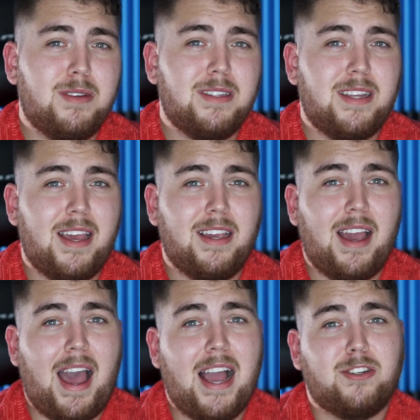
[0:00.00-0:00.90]
can take
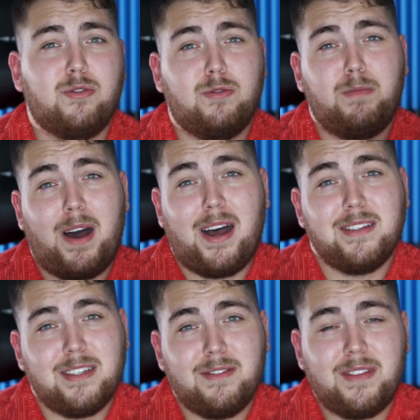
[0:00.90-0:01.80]
actual
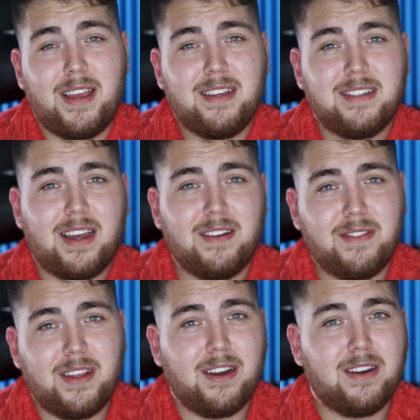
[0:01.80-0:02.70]
positive things out of
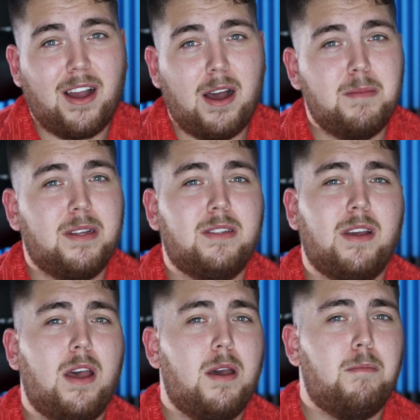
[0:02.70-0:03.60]
their comments,
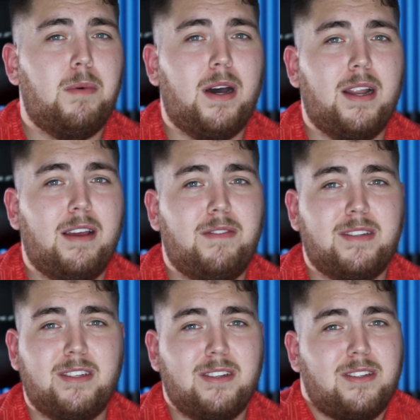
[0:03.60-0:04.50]
but if
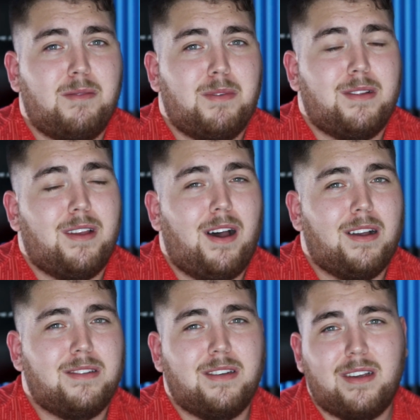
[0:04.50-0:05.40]
it's just something
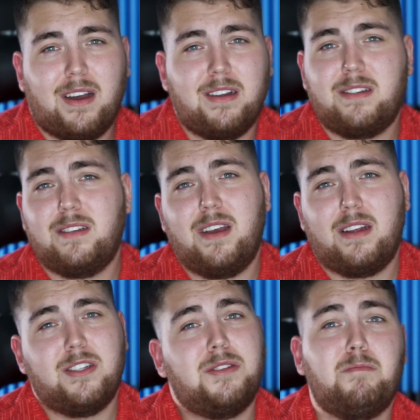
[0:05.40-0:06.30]
toxic, honestly, I
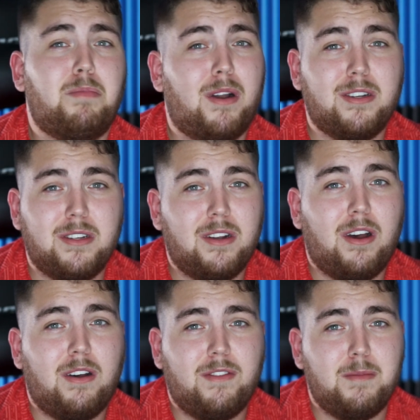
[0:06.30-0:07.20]
just brush it
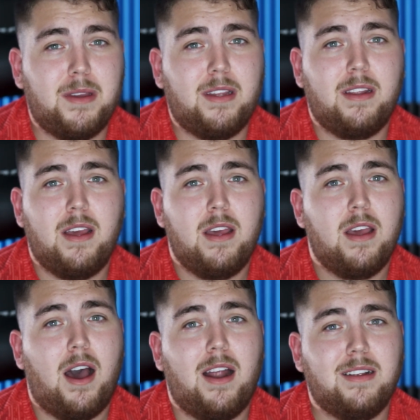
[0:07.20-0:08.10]
off. I mean,
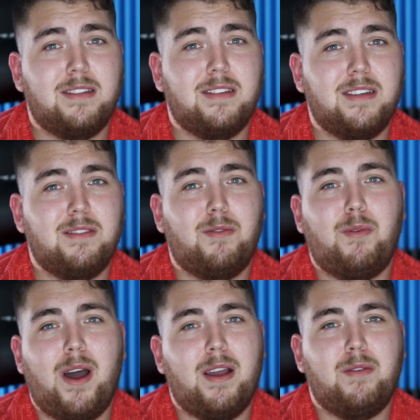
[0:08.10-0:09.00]
honestly,
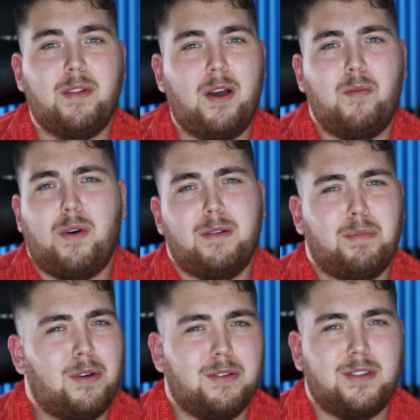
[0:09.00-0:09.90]
why let one
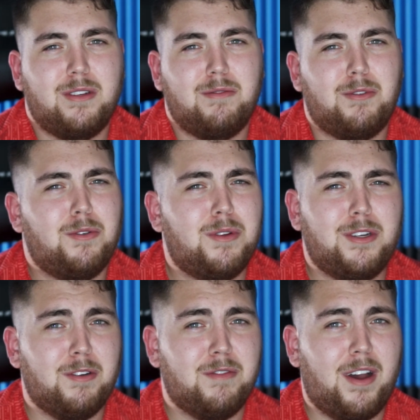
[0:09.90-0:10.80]
person ruin
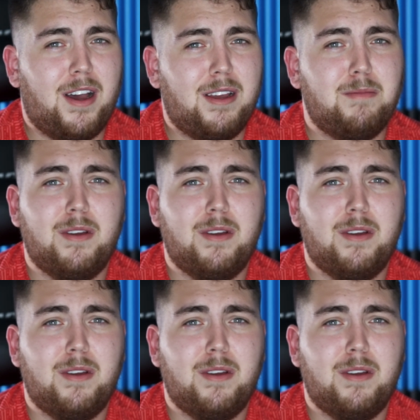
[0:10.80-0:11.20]
your vibe?